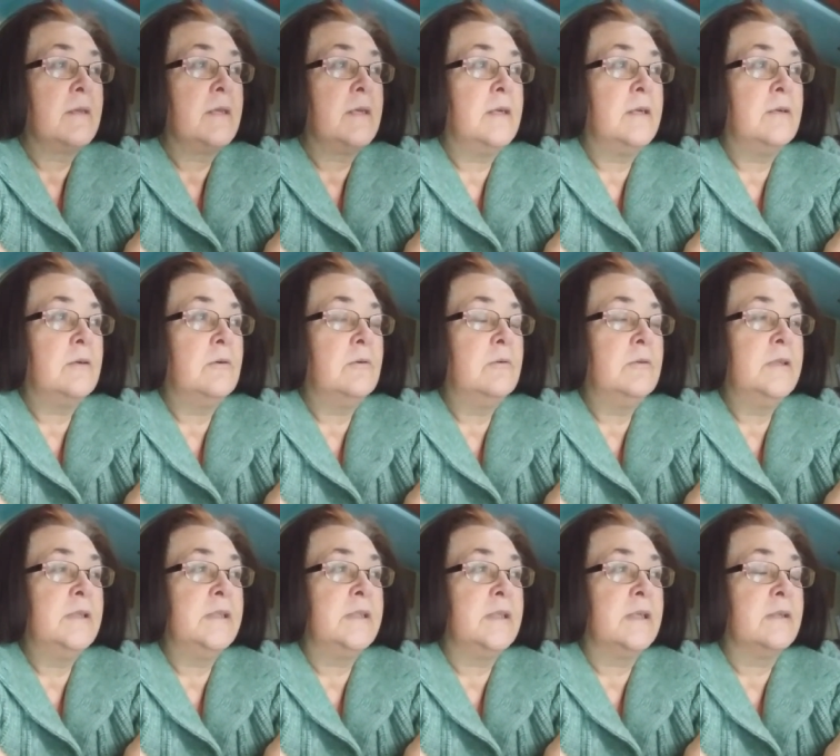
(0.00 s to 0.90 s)
I? And all
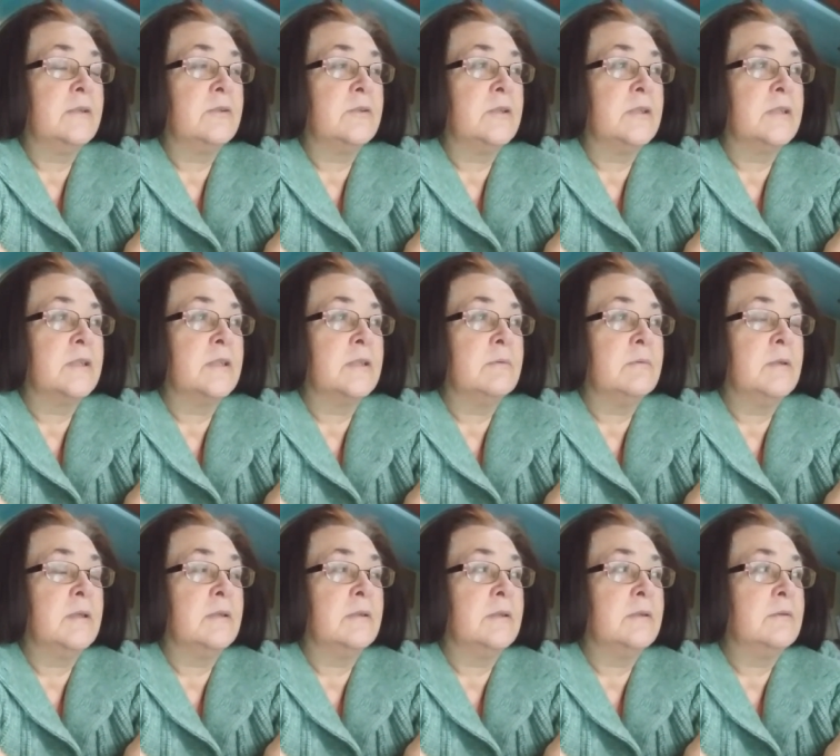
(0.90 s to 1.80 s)
these countries of the
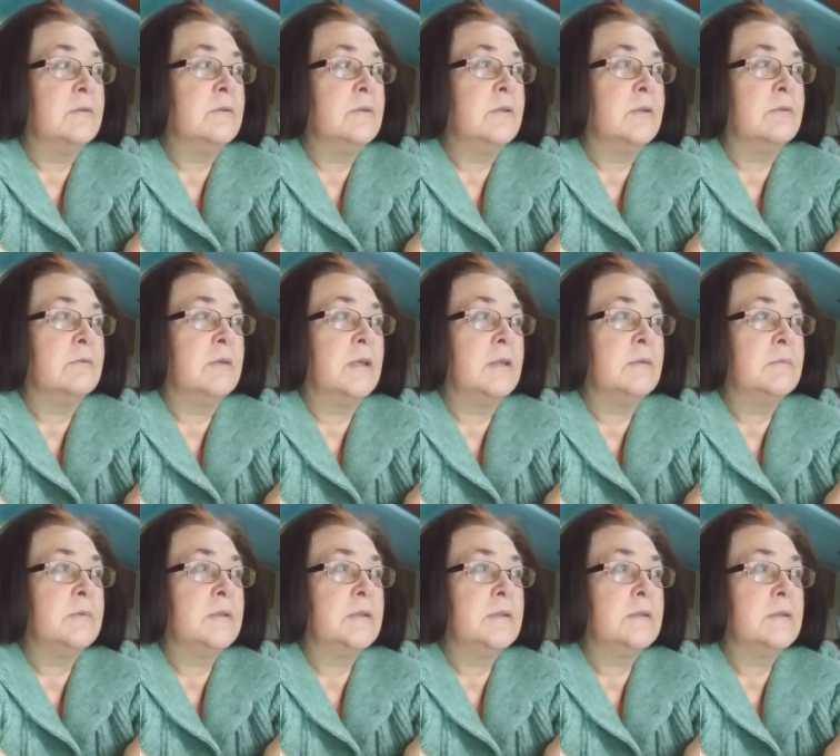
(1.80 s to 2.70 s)
world, they're all
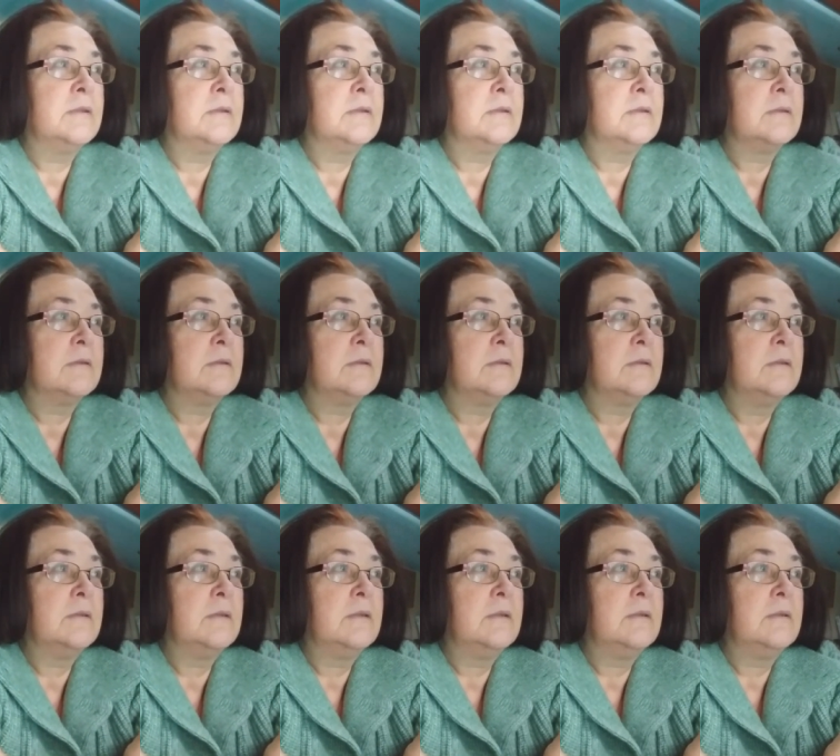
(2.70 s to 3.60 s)
corrupt.
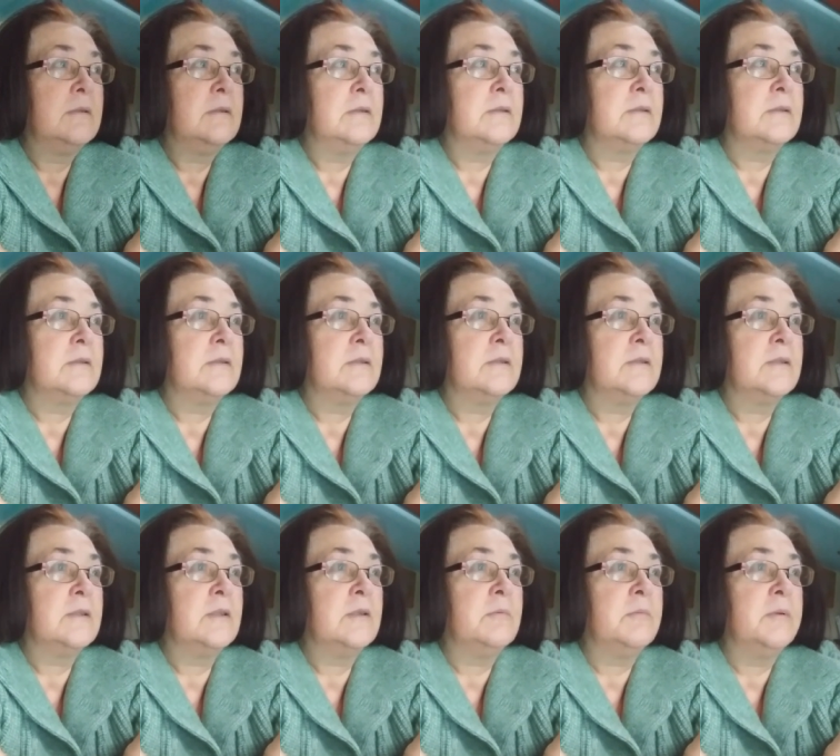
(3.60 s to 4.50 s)
It's got to
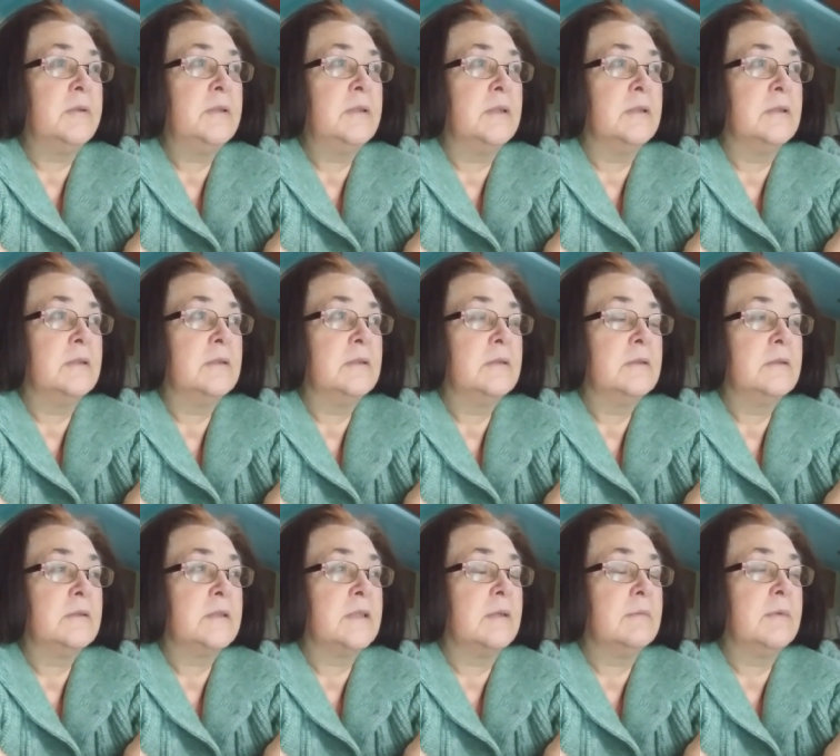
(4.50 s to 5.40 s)
stop, isn't
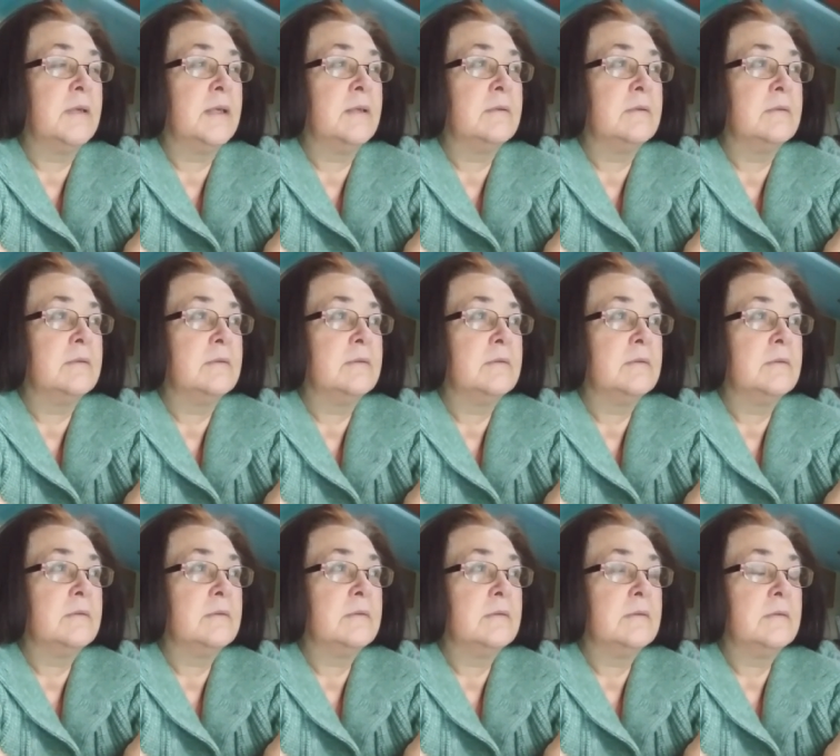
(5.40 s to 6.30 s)
it? Somehow.
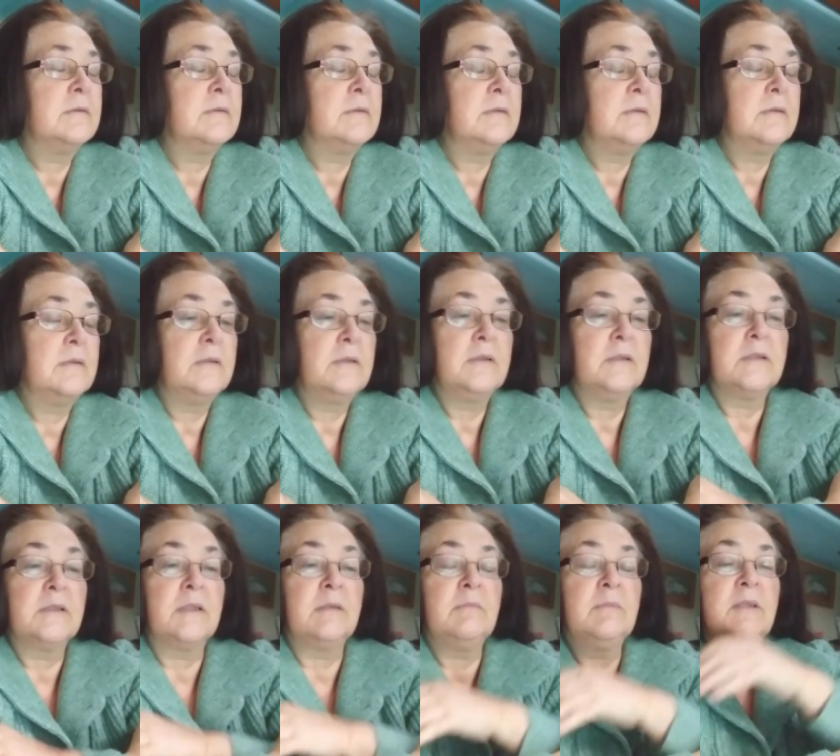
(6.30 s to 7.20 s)

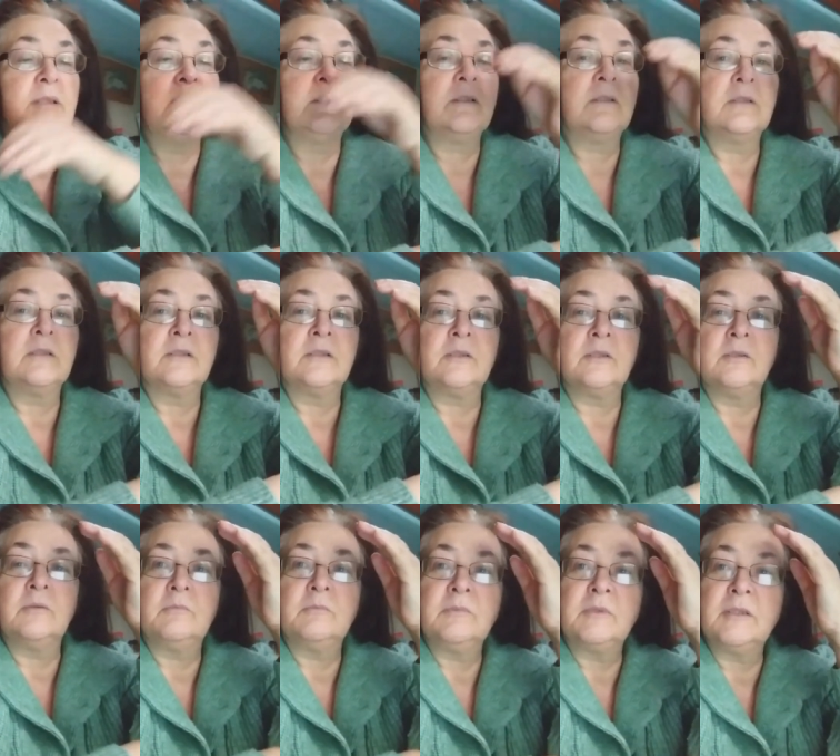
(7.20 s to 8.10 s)
Something's got to
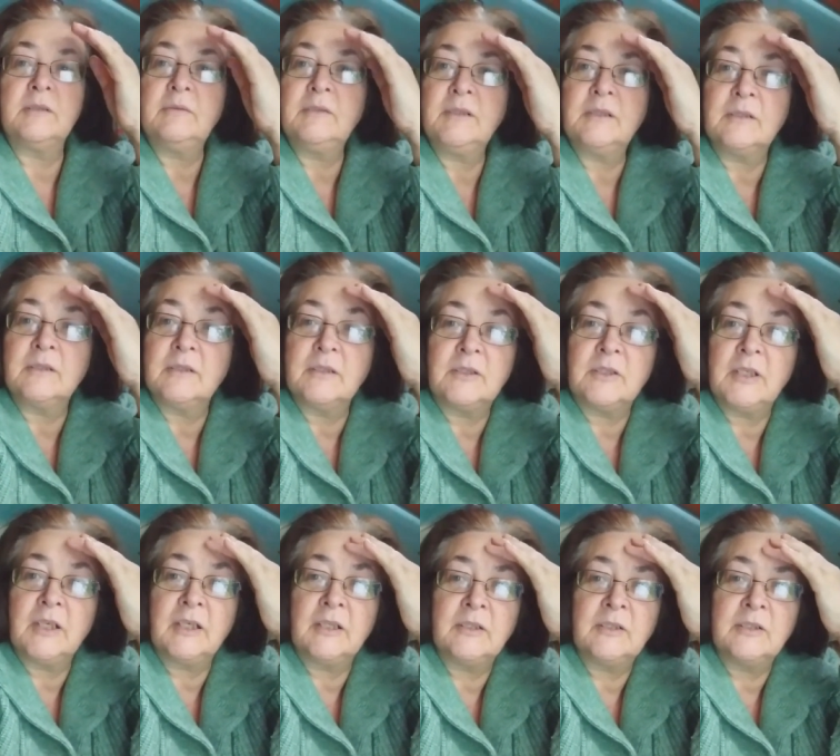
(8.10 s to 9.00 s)
stop. Something's got to
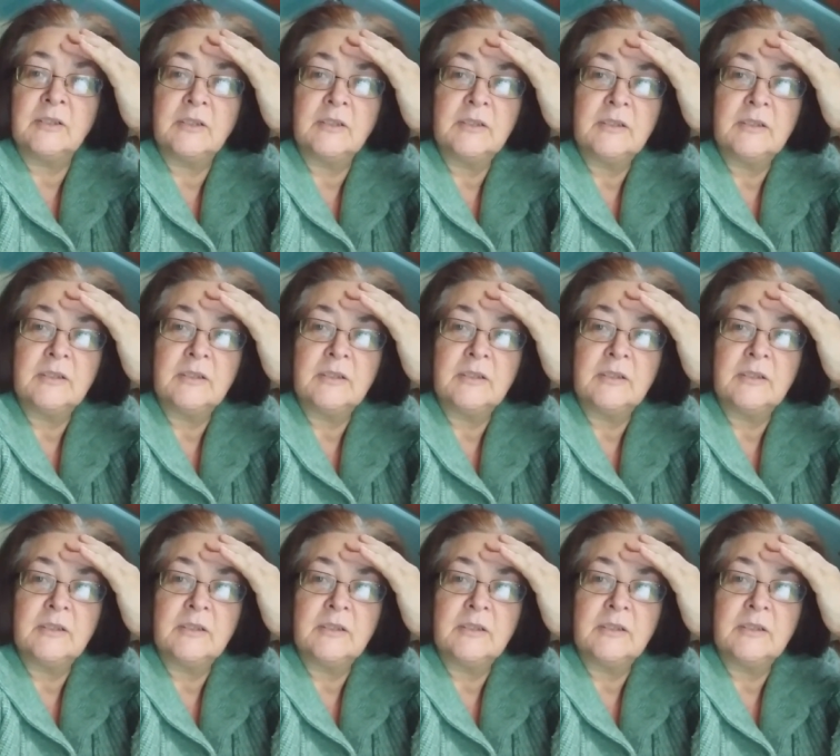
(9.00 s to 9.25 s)
change.